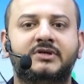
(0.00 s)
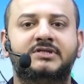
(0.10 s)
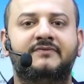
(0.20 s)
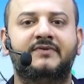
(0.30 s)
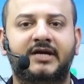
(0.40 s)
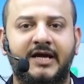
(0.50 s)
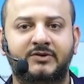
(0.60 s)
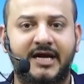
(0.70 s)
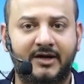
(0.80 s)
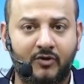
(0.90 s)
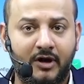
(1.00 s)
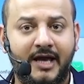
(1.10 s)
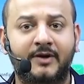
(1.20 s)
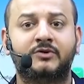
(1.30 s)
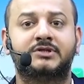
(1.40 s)
different iOS, Android
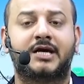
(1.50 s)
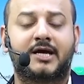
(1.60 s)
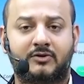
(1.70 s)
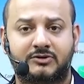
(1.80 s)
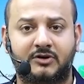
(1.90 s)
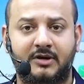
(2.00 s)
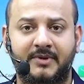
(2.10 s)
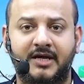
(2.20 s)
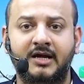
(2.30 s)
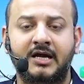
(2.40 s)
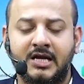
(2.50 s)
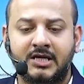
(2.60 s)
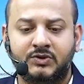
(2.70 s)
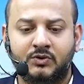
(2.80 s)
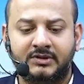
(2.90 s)
iOS are also coming.
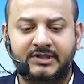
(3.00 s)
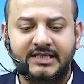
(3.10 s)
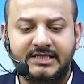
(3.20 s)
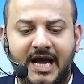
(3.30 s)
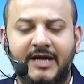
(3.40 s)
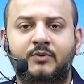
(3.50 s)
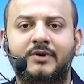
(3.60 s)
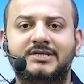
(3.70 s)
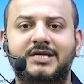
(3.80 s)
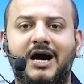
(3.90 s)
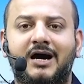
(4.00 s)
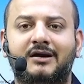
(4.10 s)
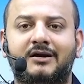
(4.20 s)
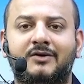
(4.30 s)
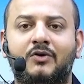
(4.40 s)
So these iOS are
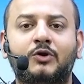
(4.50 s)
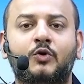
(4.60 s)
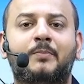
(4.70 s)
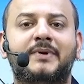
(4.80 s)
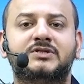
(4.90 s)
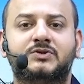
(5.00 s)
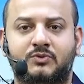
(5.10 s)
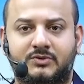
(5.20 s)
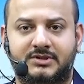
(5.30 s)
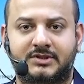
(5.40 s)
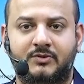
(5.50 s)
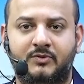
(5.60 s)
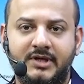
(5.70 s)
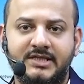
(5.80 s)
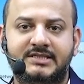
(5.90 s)
not open sourced.
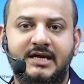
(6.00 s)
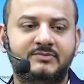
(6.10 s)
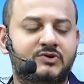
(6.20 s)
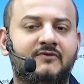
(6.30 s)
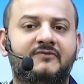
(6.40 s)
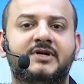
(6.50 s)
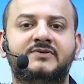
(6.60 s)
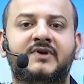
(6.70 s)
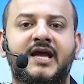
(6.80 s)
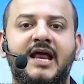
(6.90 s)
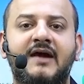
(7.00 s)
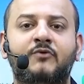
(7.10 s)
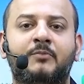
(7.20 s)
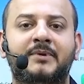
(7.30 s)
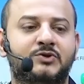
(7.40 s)
Only some softwares we can have
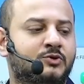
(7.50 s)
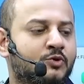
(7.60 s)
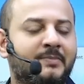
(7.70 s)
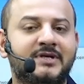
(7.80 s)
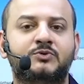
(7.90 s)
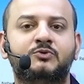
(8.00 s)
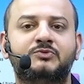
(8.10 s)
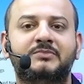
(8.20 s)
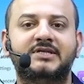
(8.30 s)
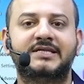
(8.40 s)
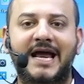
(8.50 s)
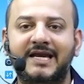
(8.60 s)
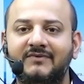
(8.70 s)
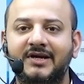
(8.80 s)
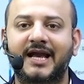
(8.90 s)
open source. Open source means
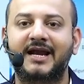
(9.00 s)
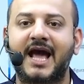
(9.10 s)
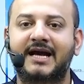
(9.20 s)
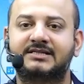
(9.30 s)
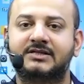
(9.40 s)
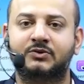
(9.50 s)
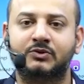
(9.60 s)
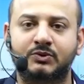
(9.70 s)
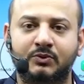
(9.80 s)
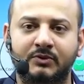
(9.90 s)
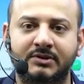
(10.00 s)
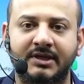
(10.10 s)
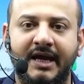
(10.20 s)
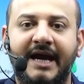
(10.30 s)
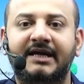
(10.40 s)
anyone can access those source
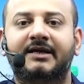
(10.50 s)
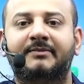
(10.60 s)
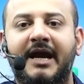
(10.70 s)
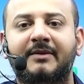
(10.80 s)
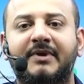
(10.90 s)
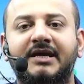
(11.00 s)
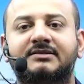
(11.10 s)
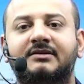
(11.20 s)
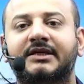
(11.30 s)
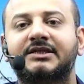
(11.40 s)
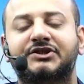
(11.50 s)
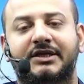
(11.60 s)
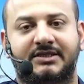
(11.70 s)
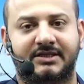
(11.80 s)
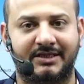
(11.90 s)
and can make certain
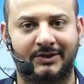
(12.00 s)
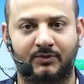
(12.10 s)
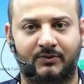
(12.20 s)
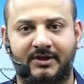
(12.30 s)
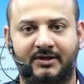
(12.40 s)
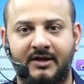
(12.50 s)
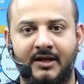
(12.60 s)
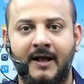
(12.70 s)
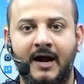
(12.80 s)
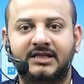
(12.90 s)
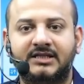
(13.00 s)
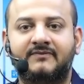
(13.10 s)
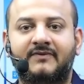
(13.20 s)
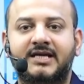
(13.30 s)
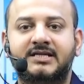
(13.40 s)
changes into it.
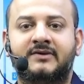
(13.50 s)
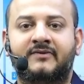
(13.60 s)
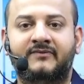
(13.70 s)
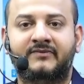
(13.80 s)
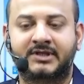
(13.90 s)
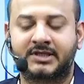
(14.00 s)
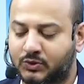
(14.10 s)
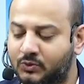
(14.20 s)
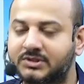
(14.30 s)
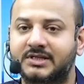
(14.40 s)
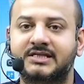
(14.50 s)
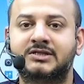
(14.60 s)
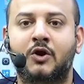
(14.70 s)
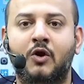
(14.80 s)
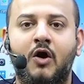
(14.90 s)
Otherwise, the source is
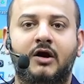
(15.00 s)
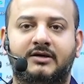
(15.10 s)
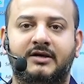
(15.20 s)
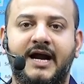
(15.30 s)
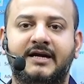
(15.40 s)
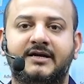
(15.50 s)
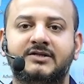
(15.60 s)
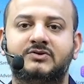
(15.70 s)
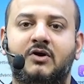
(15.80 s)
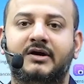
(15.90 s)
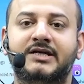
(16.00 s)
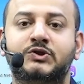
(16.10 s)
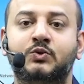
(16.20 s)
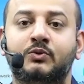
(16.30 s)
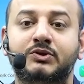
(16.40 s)
logged and it is called as
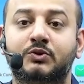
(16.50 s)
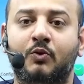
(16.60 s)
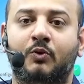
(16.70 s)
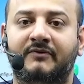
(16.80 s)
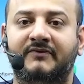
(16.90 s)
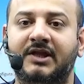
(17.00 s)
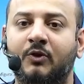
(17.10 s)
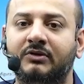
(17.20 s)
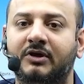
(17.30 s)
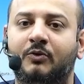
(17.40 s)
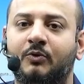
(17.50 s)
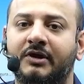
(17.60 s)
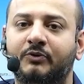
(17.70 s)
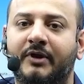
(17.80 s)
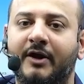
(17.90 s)
source code. Without the code,
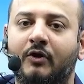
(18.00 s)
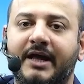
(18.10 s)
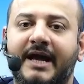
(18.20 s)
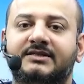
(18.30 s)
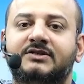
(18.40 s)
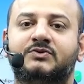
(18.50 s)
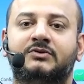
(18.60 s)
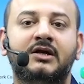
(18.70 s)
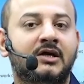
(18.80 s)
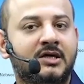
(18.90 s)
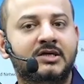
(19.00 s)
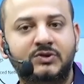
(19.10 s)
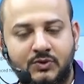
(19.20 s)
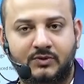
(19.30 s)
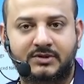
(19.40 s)
you cannot access to the
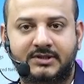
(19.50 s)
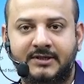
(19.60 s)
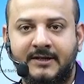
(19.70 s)
source.